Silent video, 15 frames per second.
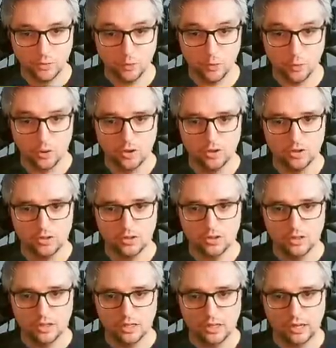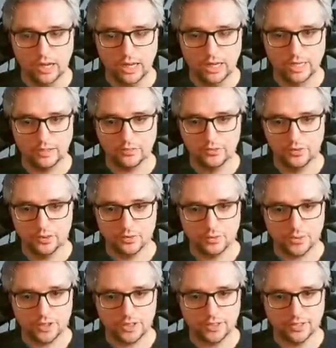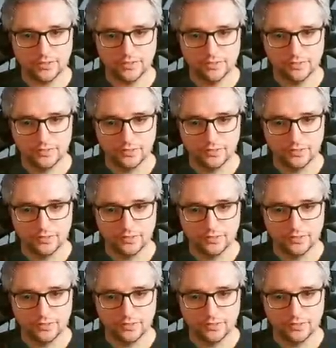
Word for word: Oh, I don't know what I did.